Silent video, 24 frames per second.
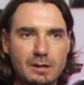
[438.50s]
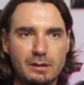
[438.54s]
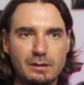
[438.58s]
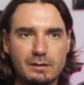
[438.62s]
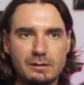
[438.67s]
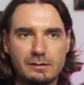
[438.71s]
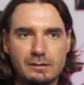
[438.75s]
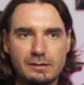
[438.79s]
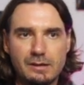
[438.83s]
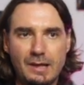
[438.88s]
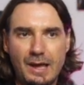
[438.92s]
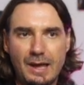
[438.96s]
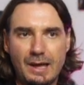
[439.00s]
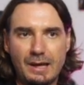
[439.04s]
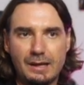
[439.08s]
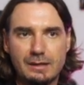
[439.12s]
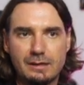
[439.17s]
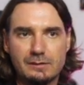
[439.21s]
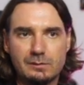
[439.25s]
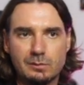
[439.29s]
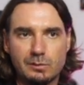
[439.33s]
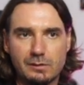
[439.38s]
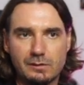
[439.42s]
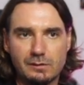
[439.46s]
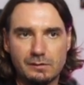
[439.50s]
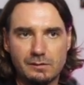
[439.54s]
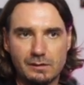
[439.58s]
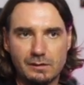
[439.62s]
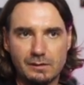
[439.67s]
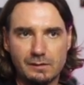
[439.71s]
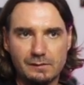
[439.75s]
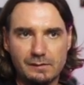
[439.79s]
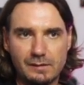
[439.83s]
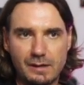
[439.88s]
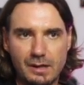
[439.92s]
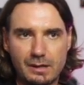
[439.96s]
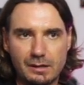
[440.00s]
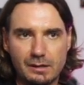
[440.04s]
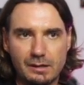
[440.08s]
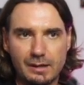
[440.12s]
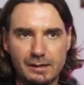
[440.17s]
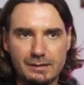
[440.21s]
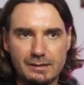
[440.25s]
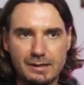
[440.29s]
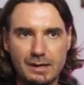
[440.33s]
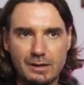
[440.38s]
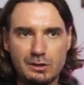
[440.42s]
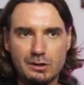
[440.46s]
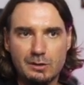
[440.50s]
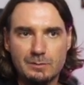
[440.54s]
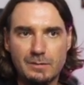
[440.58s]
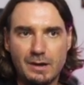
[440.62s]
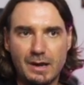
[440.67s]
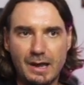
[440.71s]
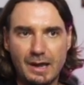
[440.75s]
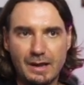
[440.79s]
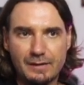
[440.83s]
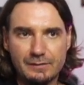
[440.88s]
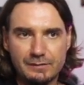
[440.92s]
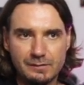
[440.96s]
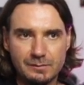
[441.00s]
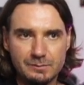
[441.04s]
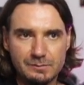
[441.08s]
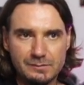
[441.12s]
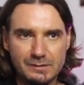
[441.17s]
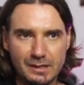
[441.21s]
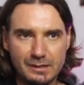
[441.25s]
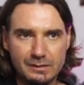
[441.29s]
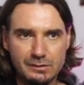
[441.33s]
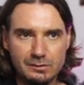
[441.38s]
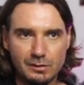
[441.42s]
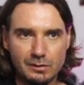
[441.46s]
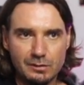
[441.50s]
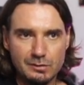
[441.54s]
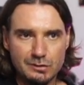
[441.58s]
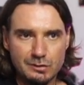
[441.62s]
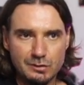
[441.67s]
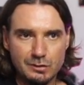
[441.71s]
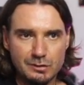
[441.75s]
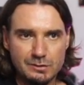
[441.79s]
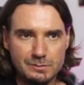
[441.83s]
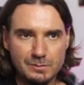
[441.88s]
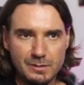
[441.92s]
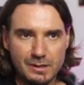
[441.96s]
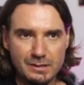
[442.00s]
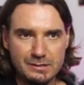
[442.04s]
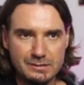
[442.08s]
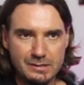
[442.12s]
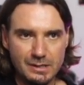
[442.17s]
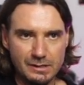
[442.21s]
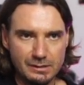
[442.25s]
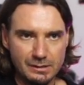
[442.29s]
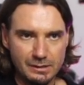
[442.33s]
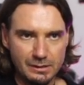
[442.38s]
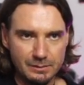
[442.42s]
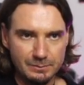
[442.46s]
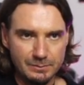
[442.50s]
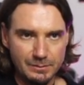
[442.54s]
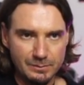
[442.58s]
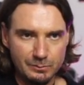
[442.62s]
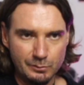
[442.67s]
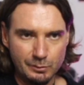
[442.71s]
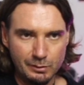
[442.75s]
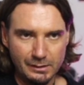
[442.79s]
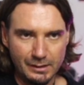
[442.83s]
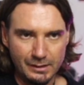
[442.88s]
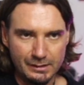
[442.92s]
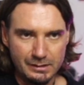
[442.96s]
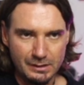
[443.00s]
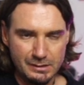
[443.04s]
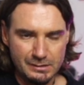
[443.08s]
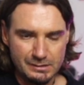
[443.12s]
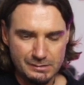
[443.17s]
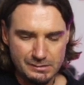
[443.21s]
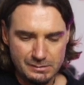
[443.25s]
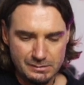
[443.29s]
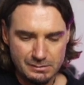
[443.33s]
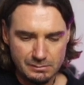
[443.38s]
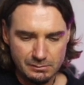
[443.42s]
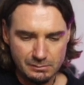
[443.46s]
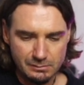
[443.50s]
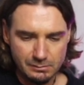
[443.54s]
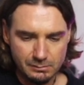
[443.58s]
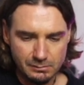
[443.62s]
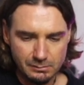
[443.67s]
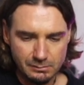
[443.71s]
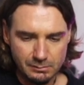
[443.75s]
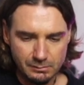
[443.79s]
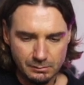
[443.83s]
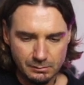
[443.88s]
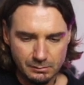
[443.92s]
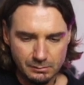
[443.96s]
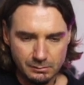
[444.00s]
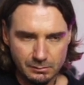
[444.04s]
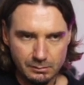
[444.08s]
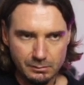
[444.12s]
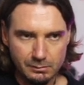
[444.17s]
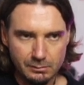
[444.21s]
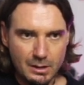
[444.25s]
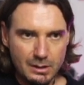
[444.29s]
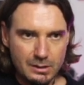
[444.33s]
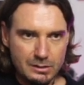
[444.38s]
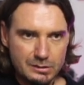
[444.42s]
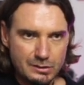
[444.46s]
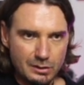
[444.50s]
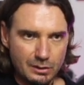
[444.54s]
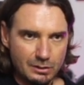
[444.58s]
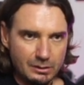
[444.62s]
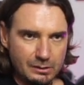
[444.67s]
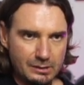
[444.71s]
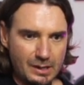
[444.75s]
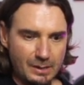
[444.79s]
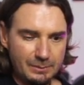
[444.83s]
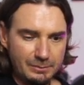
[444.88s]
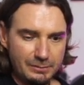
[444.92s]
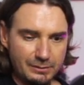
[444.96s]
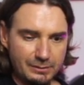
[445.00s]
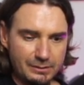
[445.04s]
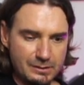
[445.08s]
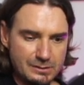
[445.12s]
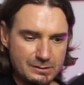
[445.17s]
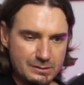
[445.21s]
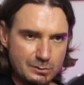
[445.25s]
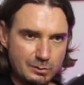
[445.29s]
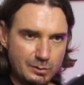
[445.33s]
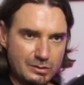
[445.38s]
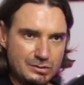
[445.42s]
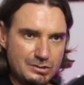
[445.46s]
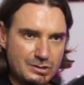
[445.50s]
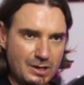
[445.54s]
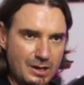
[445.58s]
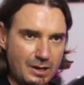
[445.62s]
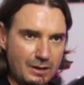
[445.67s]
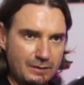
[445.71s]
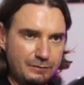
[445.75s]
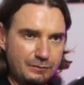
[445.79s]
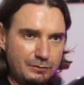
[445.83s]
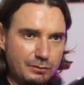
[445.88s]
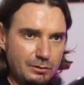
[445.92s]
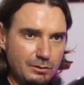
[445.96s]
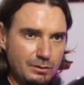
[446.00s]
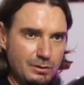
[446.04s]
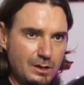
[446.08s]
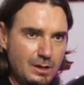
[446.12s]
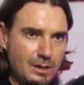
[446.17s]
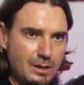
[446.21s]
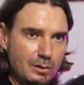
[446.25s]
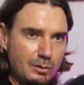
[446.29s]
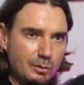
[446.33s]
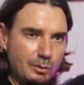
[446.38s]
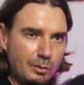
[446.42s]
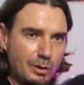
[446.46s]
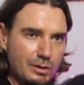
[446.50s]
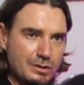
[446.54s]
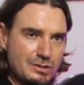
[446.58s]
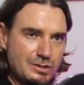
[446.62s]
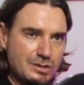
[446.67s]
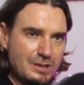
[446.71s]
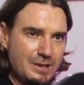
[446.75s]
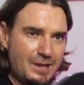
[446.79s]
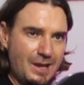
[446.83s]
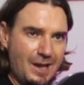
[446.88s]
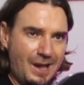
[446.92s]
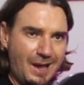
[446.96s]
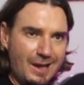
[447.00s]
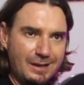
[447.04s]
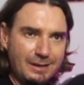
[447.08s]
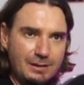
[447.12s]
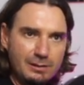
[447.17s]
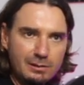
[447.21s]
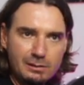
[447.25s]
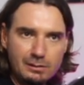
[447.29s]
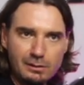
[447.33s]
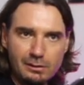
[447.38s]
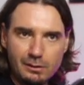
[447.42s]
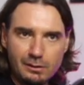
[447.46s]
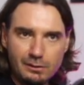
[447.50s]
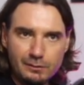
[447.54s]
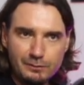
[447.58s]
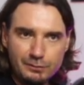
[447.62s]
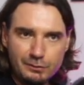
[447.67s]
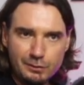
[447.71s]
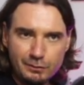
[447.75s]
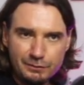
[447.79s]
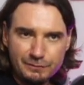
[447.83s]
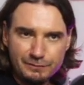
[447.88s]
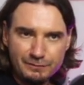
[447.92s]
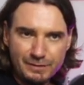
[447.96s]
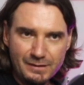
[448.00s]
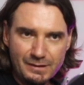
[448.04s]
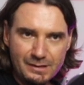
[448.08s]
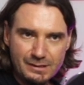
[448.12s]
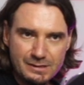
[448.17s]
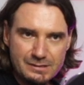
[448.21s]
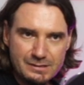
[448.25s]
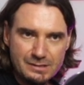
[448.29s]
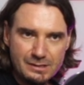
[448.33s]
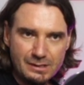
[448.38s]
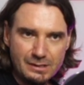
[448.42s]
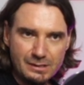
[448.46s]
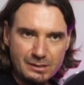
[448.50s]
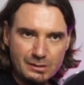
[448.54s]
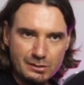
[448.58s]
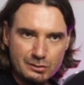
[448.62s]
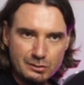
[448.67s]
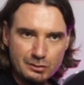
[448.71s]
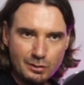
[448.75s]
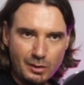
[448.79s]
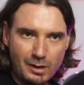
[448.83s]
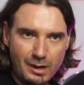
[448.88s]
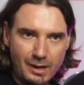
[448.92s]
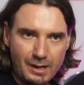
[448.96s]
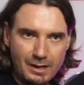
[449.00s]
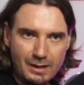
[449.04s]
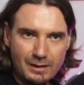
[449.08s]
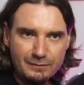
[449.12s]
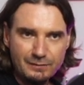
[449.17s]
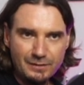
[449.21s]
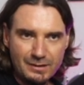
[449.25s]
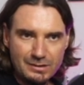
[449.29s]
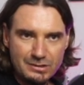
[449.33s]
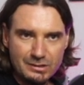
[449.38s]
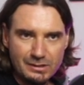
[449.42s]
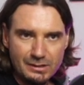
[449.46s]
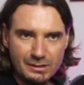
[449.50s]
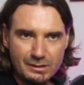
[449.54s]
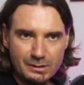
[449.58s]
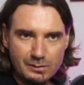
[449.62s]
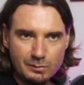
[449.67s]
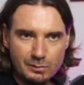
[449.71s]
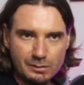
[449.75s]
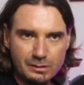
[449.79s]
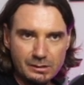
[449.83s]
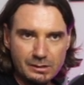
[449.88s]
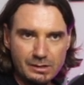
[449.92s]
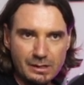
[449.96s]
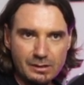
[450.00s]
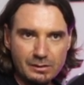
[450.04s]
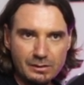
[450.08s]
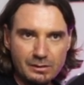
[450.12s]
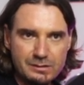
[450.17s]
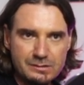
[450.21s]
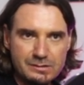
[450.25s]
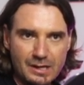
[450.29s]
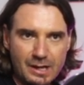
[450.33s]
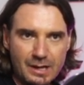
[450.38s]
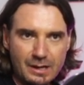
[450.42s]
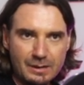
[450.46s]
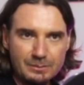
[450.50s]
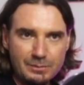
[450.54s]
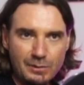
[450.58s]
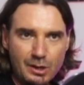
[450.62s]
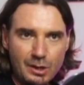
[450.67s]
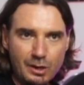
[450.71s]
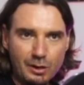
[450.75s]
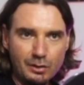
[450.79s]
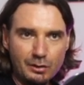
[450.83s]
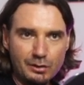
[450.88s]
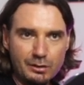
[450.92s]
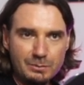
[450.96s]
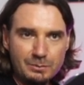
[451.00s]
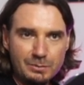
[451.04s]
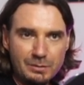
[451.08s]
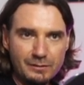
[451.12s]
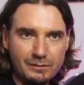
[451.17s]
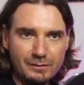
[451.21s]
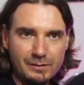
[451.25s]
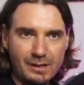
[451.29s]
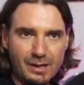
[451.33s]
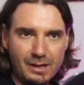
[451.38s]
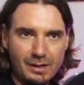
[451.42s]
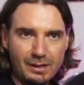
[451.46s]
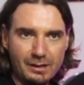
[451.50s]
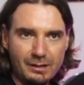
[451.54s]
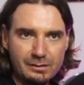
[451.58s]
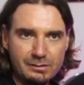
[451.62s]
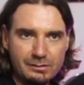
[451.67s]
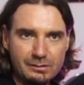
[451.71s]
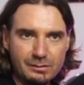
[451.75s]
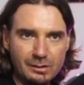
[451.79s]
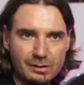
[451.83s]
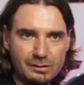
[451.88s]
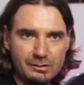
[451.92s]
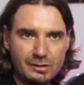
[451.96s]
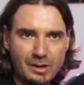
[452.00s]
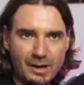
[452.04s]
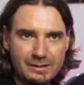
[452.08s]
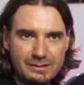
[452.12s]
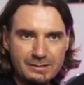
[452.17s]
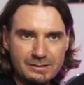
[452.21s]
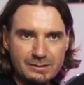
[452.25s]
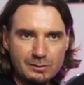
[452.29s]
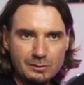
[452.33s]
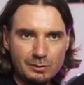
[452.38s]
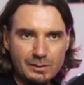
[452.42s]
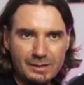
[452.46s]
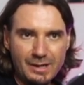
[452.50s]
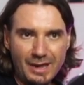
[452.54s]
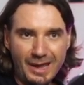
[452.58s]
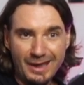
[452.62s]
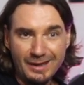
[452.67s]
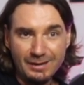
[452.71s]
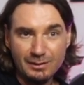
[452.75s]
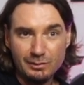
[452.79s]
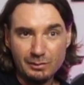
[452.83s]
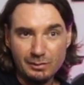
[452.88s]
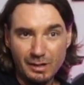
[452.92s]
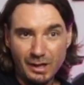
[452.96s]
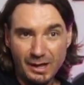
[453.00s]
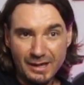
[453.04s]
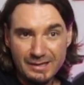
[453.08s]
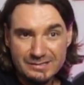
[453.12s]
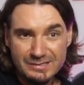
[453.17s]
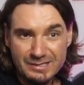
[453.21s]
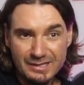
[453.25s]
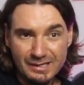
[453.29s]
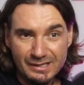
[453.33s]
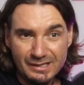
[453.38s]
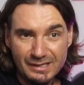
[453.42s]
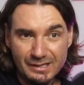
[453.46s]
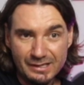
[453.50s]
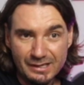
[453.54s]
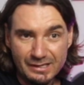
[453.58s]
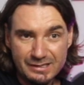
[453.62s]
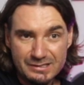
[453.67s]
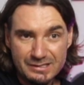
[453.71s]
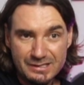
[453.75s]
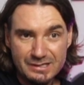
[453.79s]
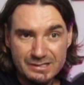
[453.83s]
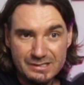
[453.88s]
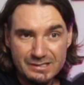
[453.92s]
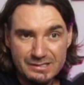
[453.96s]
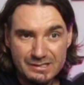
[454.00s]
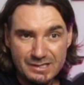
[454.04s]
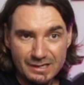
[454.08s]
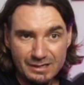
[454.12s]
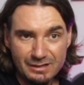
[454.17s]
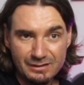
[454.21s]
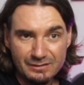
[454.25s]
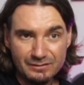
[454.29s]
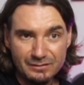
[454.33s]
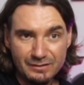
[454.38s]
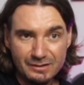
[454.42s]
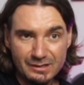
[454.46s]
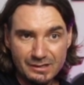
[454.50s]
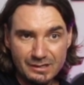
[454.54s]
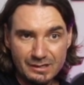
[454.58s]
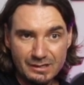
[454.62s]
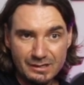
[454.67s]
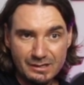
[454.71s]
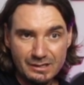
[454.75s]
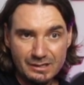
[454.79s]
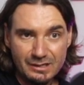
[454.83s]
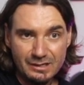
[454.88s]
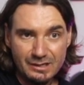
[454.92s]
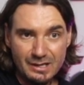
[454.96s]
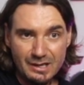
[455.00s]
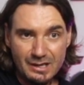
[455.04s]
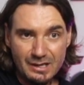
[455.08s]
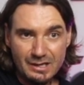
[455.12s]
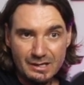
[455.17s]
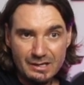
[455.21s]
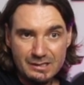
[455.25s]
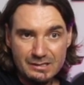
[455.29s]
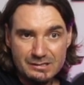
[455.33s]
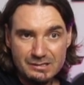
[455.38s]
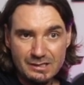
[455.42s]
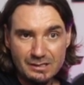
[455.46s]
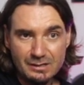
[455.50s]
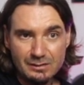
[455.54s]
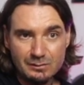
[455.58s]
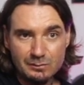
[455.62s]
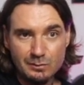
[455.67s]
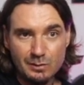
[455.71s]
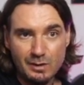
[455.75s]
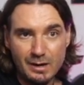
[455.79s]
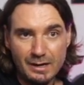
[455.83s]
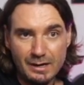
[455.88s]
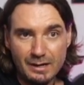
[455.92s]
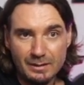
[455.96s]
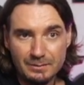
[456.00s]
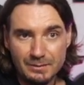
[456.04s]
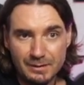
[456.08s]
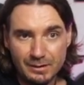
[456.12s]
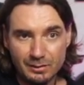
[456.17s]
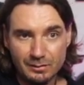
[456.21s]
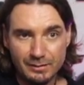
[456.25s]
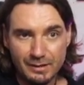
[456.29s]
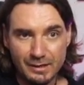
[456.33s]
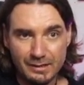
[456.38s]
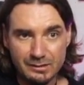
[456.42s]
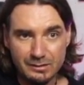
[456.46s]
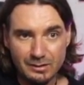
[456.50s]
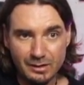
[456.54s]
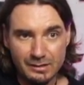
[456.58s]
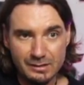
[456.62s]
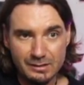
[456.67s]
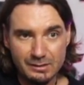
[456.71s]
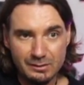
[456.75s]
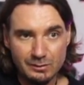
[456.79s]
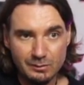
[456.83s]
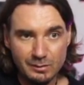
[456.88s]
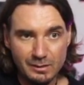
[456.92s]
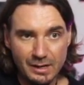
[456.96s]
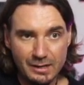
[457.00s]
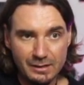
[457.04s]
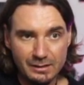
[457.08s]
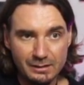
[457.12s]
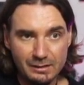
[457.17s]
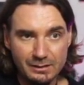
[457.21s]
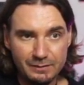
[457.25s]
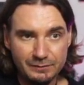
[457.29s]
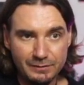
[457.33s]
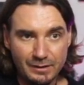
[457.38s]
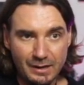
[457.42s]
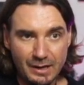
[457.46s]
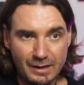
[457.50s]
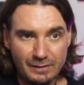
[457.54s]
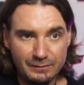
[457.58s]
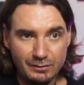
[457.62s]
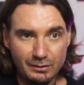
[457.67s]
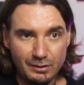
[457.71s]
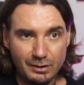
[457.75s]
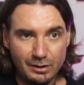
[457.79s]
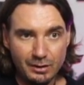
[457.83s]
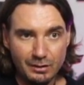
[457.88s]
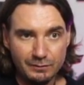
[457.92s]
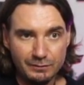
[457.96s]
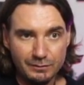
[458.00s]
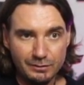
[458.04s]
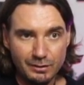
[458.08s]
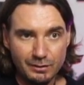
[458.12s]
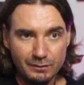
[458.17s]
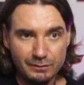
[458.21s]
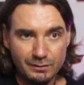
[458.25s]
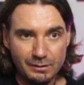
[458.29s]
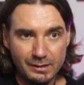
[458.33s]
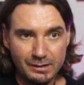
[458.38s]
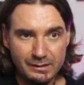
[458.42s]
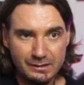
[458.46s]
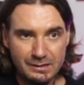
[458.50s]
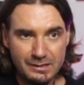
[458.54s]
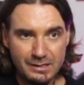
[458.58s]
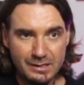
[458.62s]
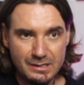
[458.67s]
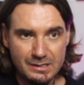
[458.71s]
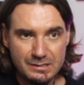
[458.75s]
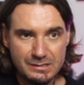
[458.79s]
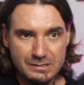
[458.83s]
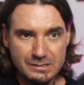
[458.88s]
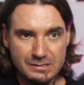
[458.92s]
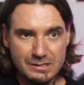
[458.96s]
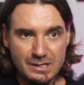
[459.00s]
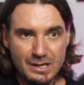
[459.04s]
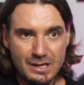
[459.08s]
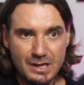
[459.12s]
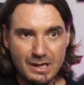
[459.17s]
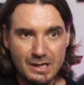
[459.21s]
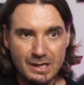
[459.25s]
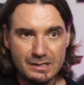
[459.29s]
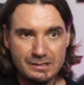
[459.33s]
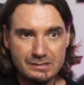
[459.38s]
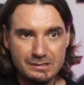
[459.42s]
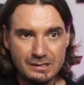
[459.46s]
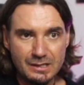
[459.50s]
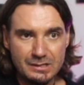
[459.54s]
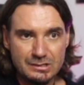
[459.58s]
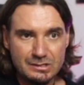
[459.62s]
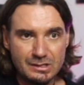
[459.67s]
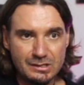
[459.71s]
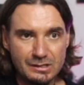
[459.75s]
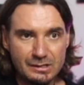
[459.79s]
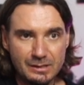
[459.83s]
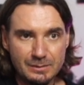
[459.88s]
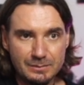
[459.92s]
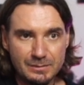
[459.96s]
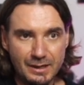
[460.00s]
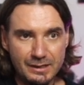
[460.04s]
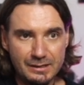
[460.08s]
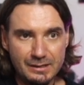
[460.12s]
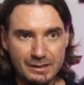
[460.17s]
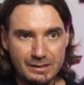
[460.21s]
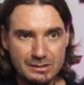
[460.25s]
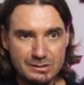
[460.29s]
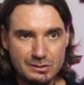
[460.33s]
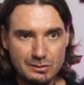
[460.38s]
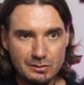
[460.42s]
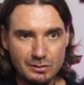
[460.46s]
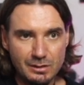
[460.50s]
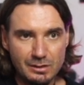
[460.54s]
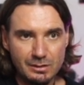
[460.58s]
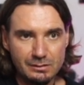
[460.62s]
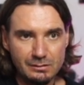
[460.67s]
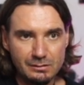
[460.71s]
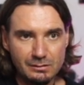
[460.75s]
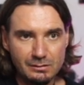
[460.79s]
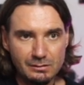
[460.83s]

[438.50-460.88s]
That is what it's going to sound like. Now you might have some dead notes. Yours might sound a little bit more like this. So a couple of things to watch out for. Watch the angle of your fingers here. Eventually you want to get those up on a bit of a 90-degree angle. Ideally, like see the second finger here is sitting right up there on that 90-degree angle. If I have it hovered over like this, it's going to actually clip that next string